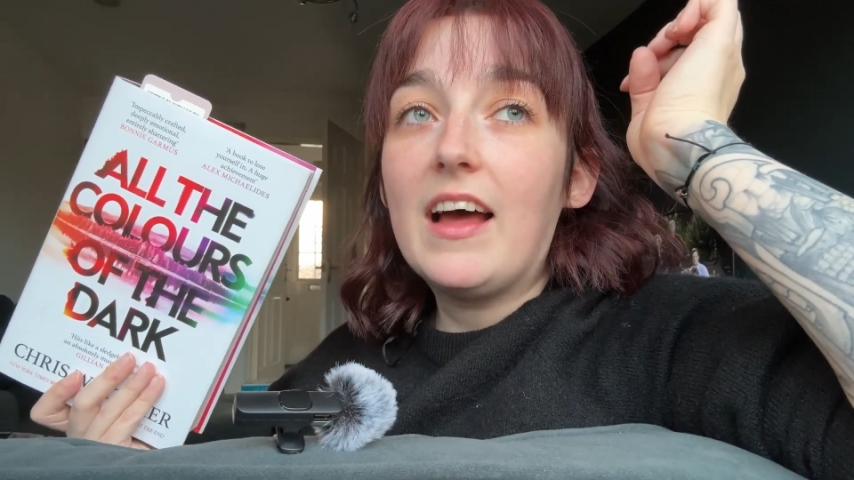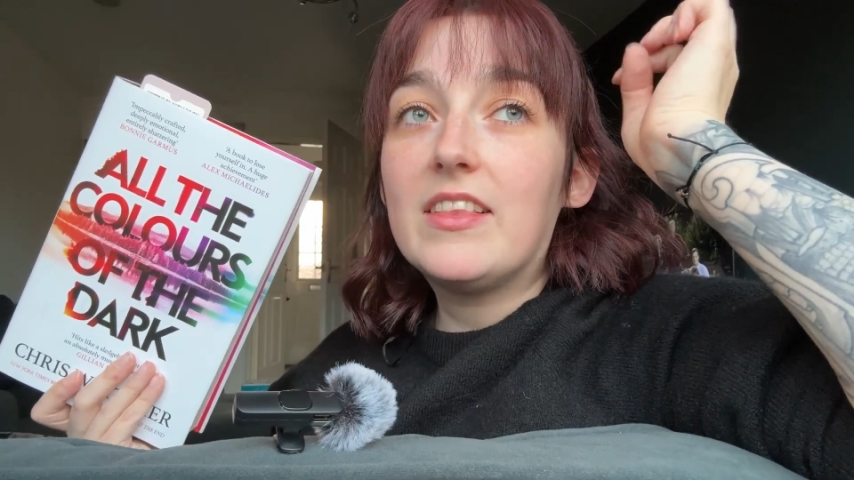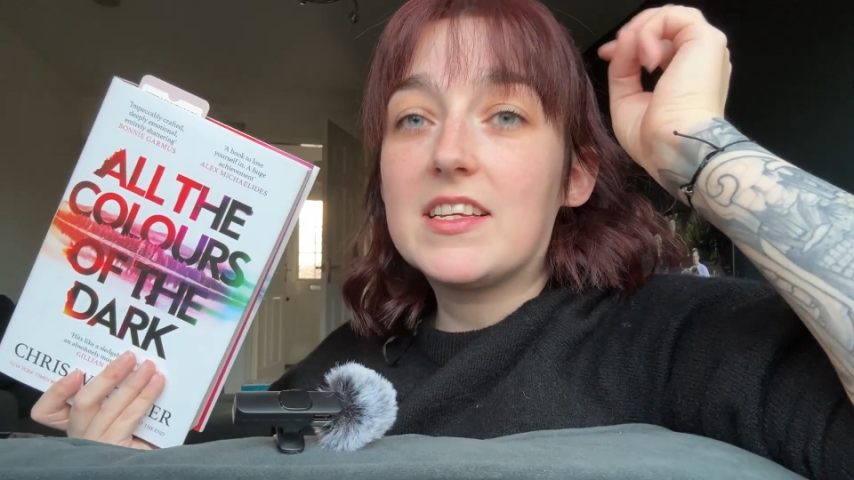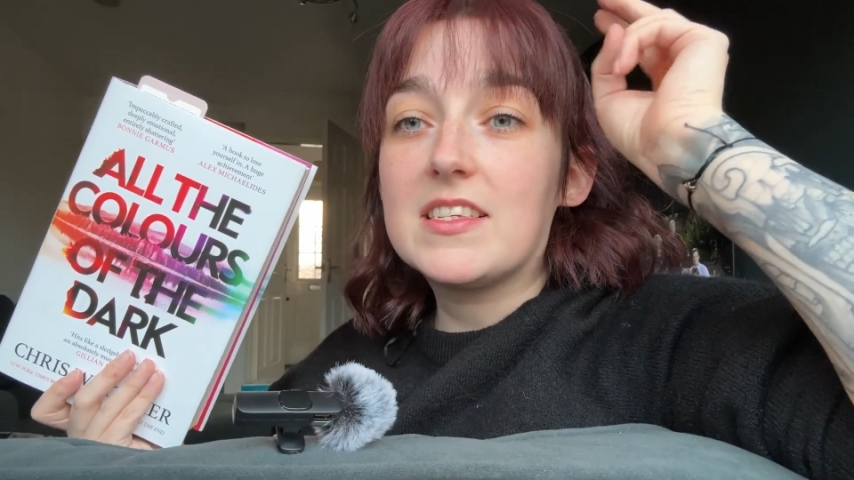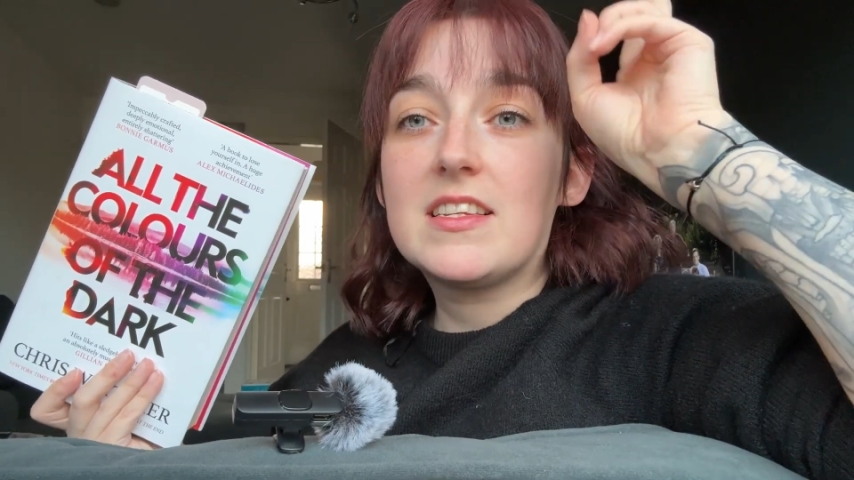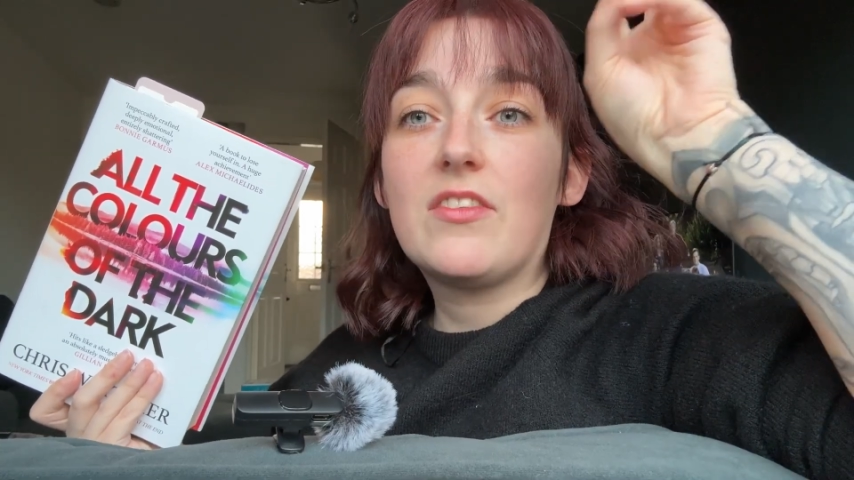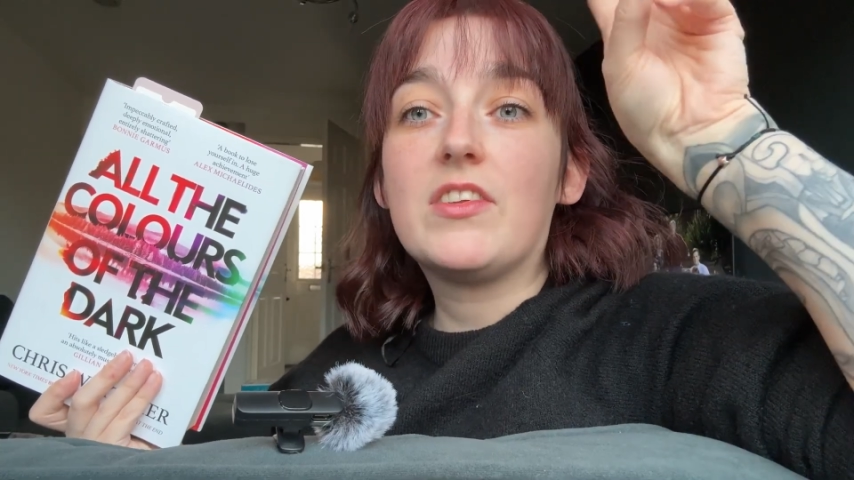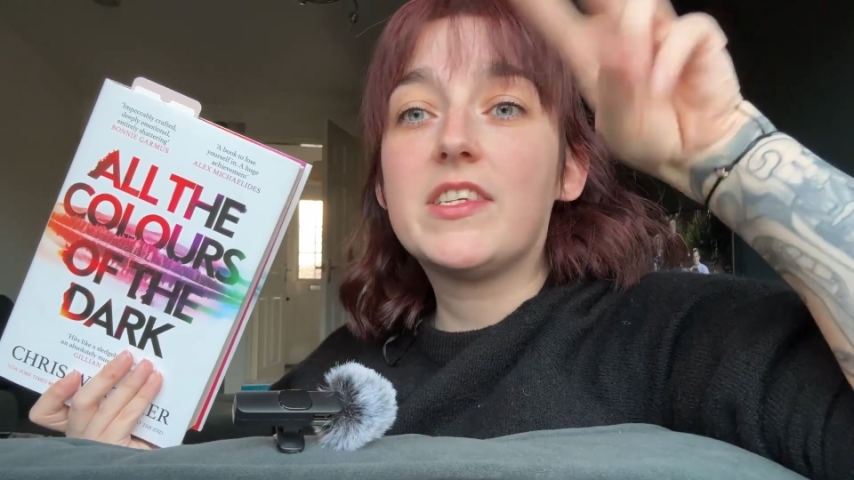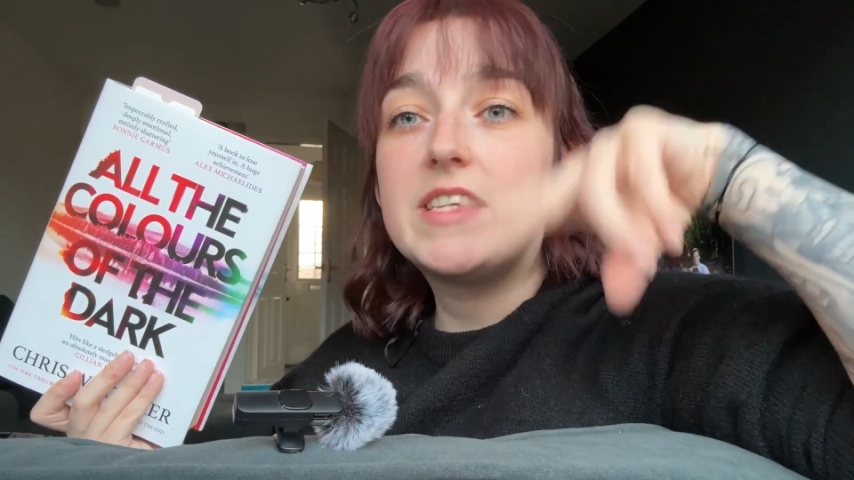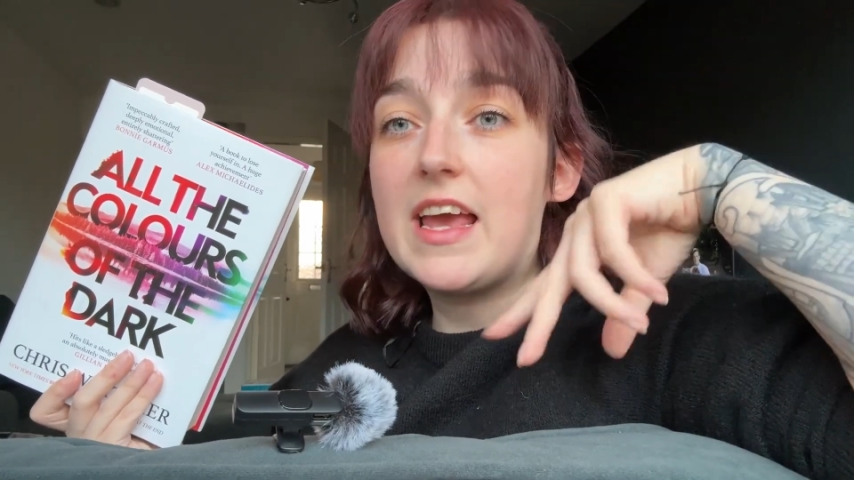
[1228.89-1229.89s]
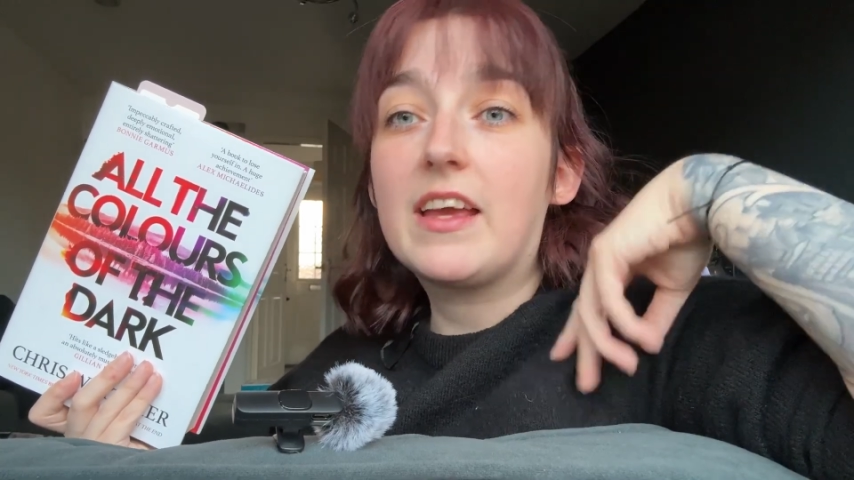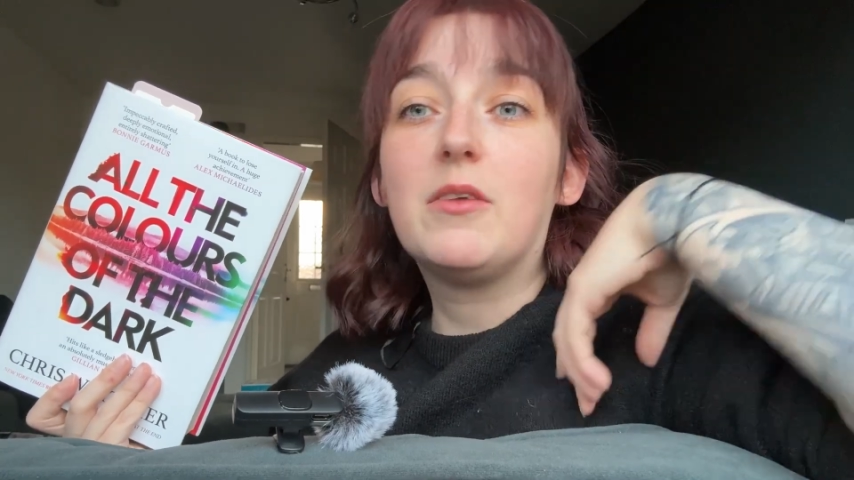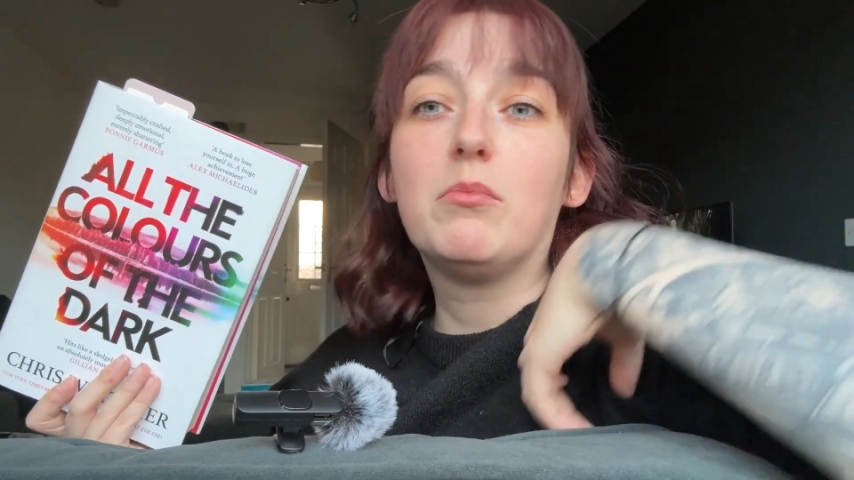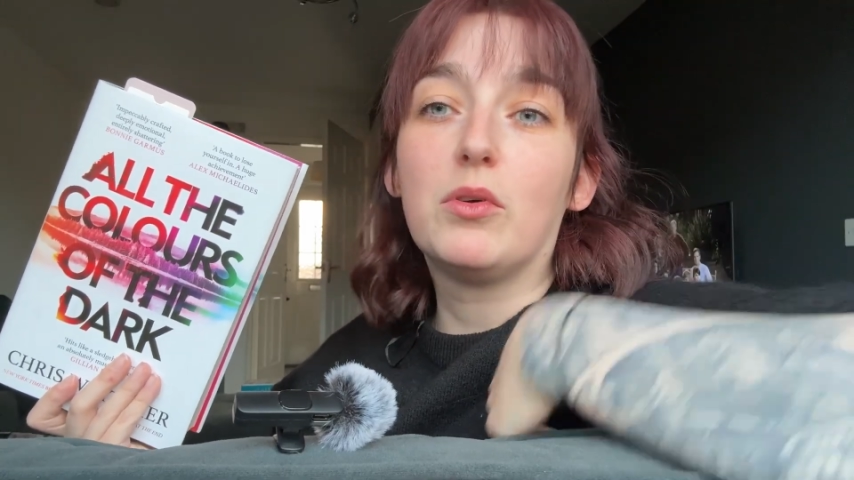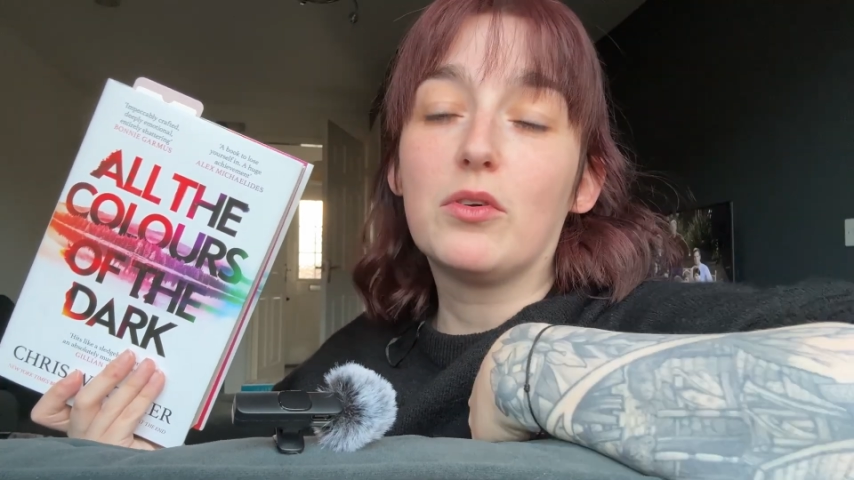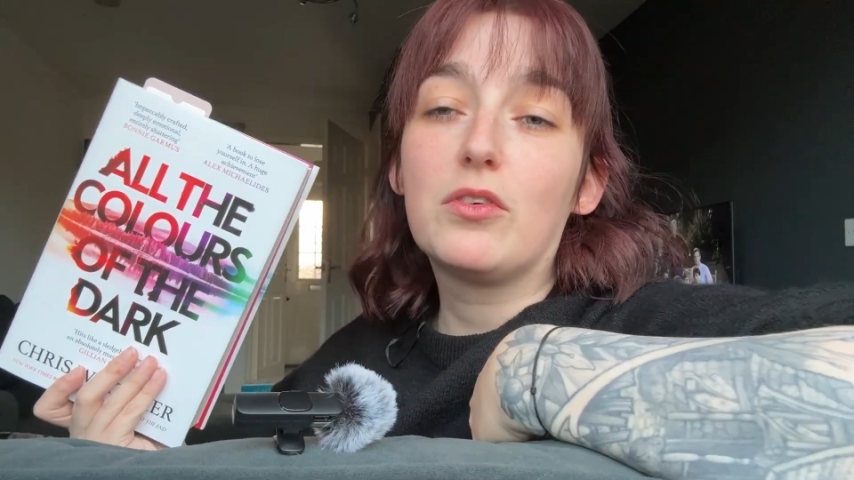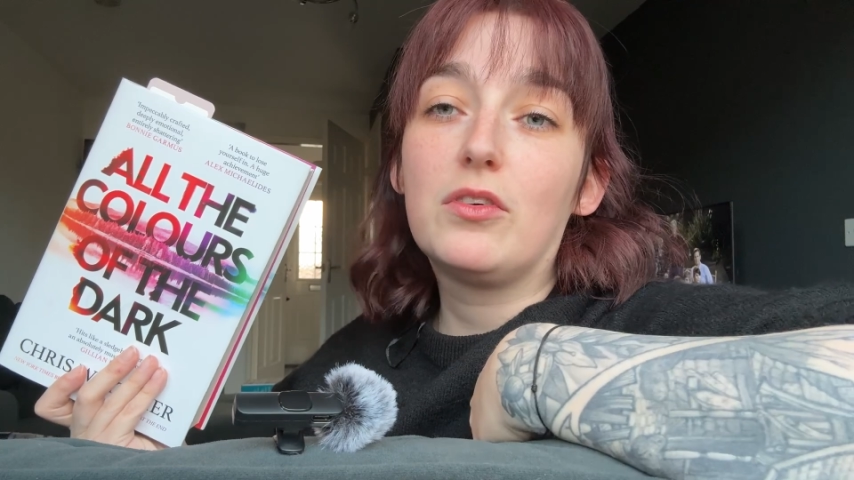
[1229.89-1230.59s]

This is now the second book